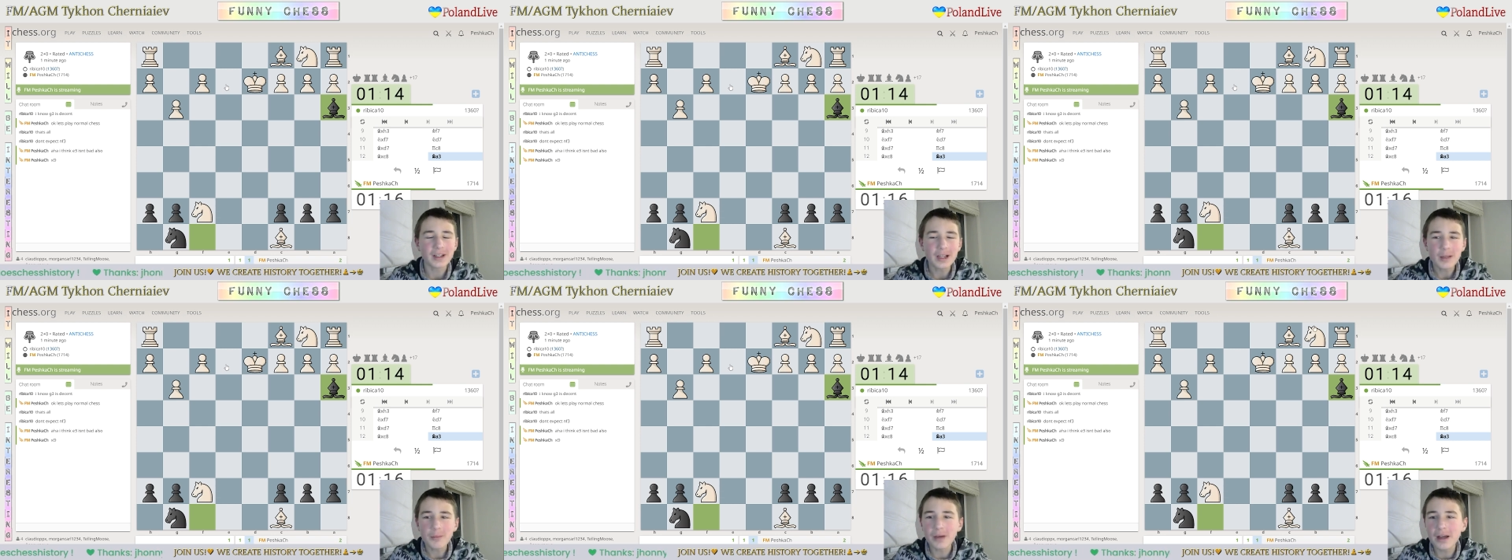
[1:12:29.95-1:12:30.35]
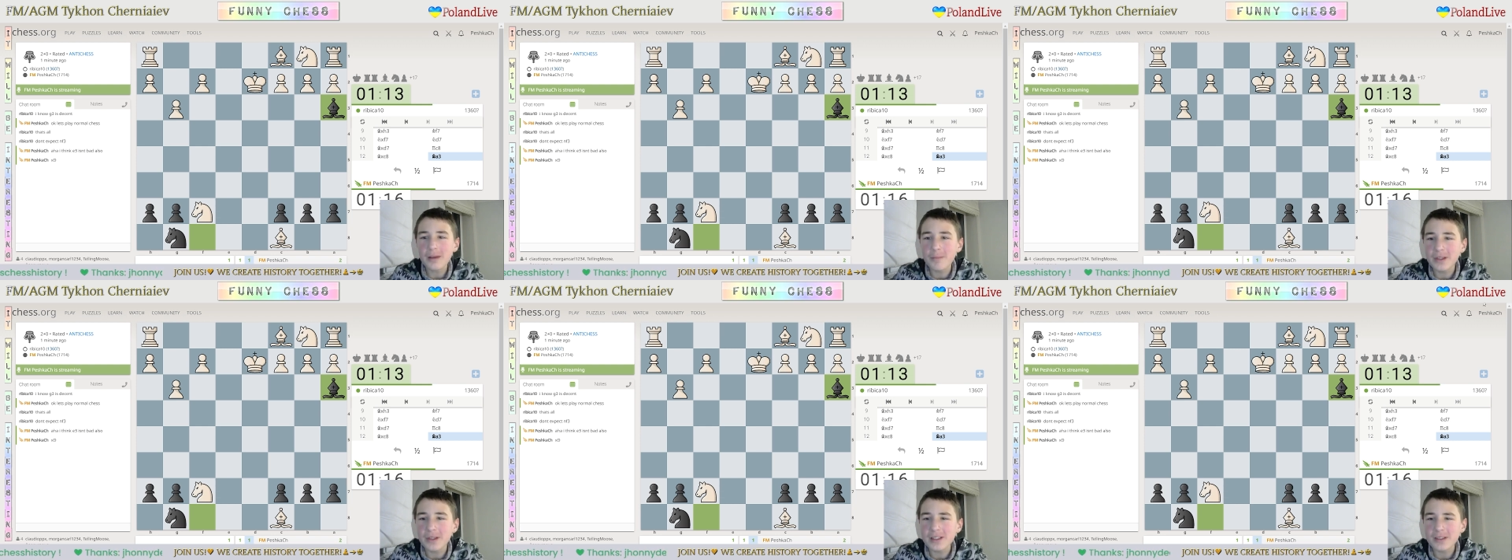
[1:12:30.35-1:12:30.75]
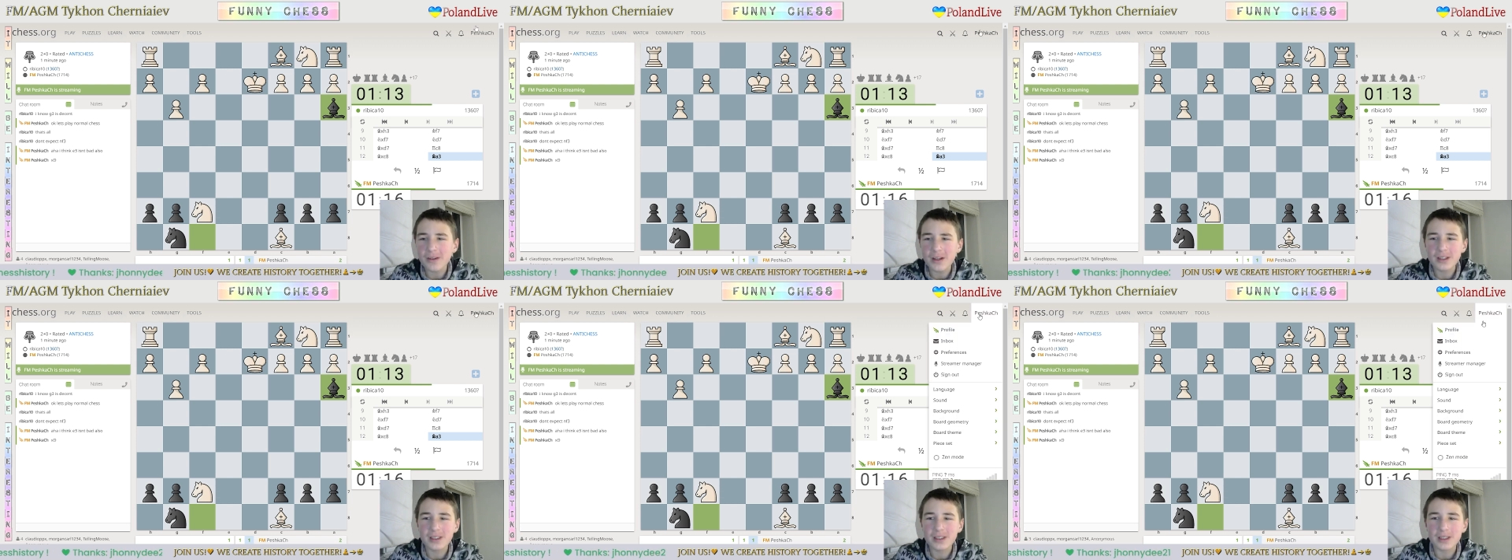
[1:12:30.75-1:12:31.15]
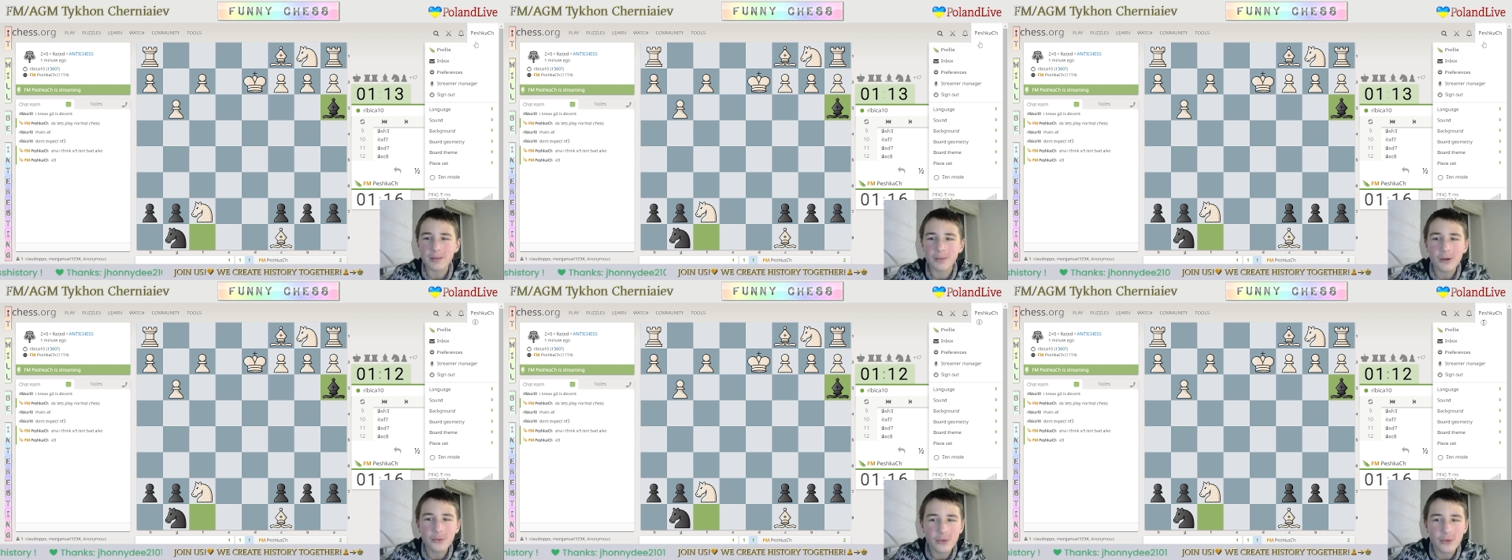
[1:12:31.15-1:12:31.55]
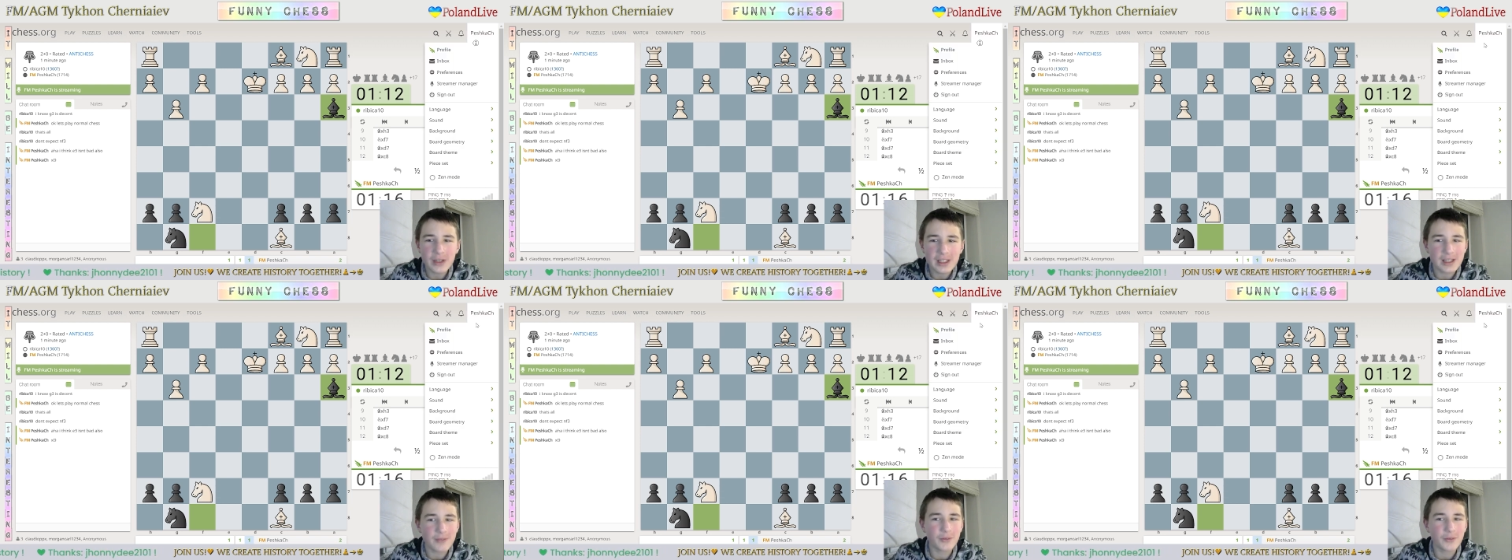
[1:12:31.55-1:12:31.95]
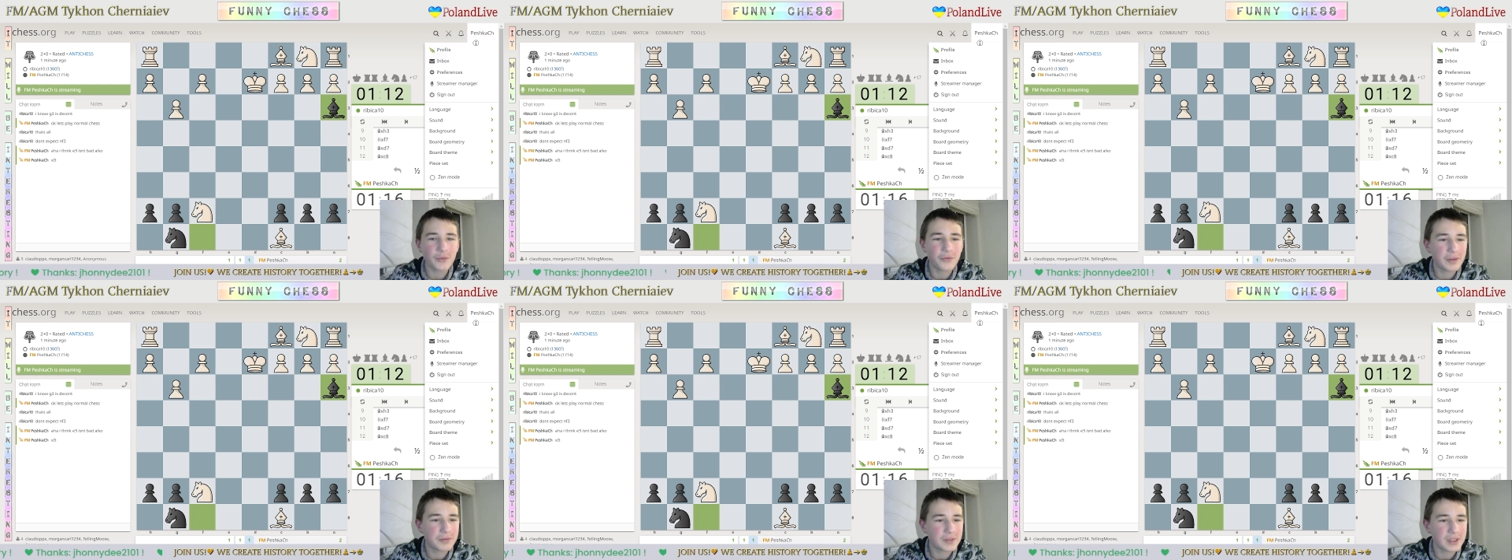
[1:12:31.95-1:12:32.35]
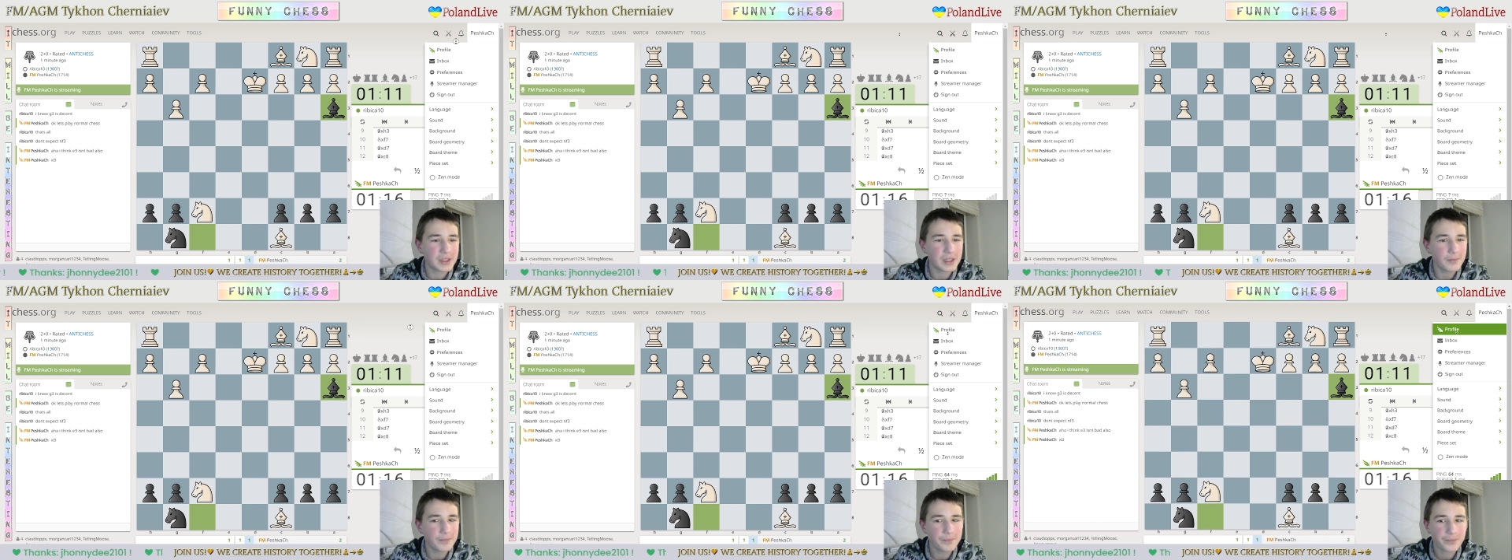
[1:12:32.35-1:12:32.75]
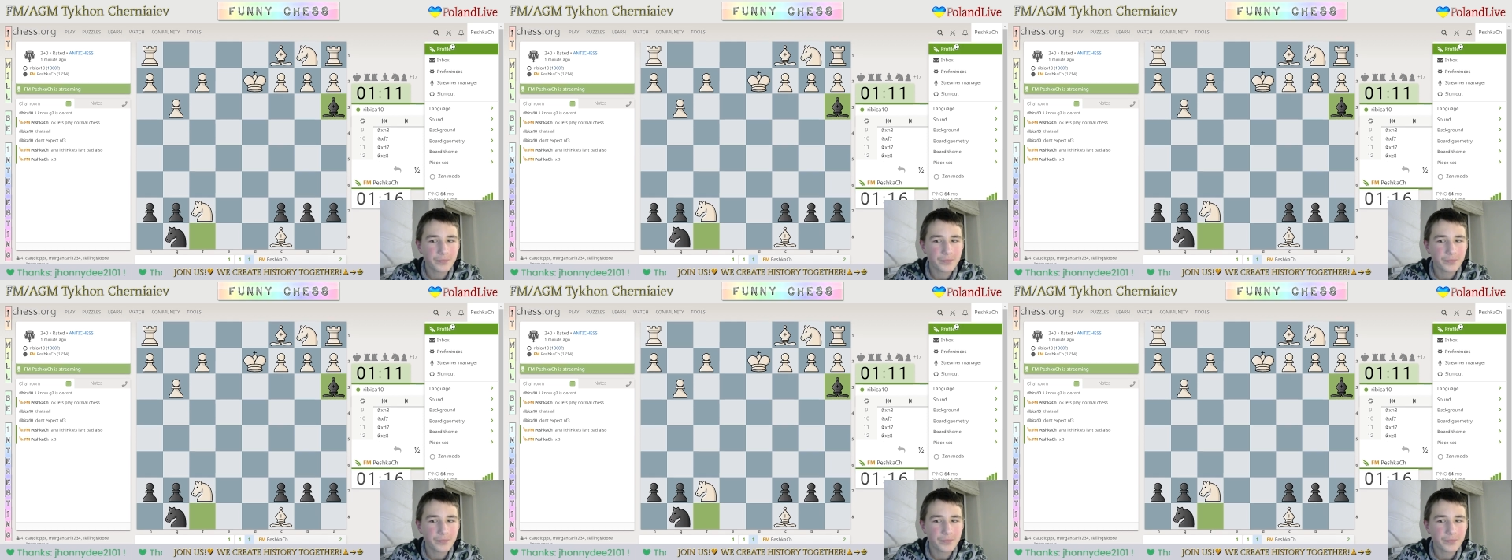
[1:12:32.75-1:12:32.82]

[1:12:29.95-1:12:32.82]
My Blitz rating is about 2750,